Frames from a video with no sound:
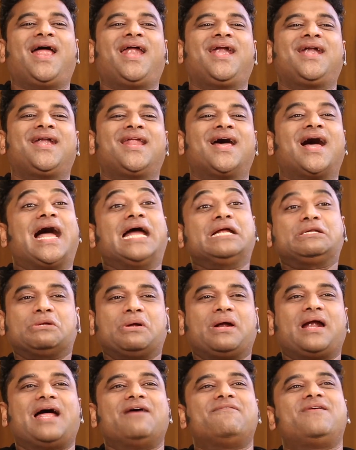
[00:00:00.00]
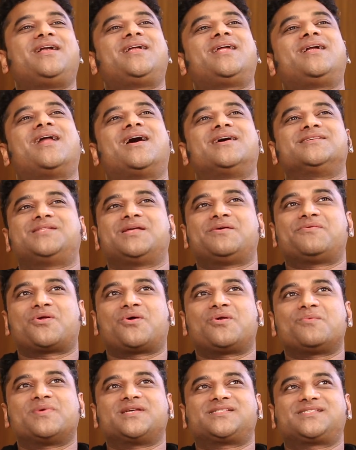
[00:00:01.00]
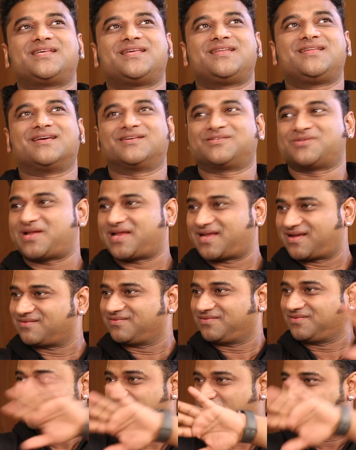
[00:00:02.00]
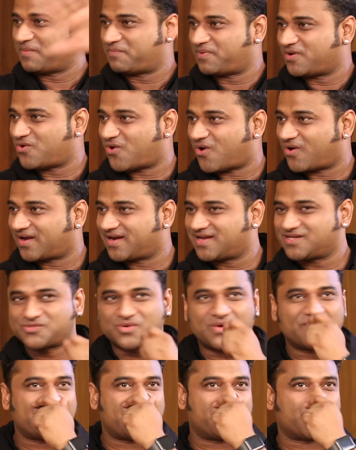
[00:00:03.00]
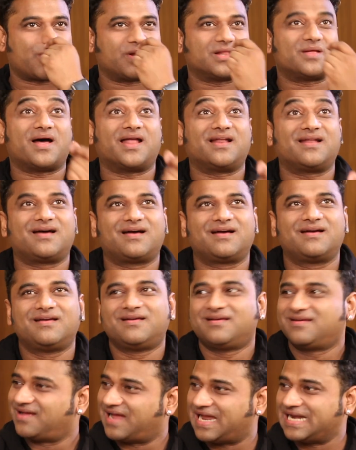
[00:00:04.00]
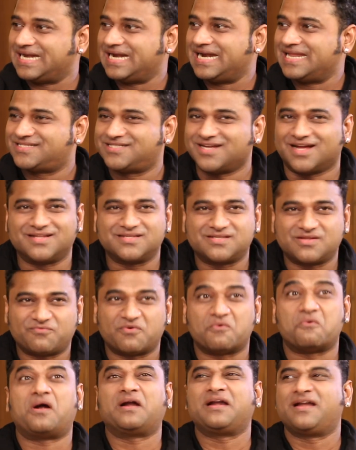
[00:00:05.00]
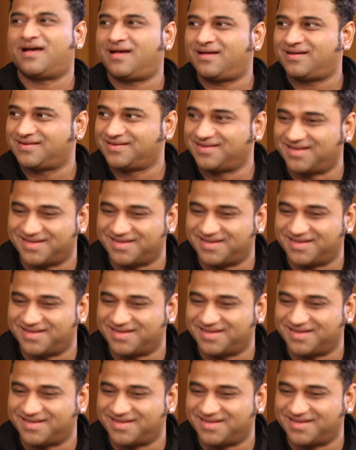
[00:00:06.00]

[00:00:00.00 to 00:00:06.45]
And I went and asked. They were all my seniors, like the people who organized. So we have to call Anna. I need a chance. For what, da?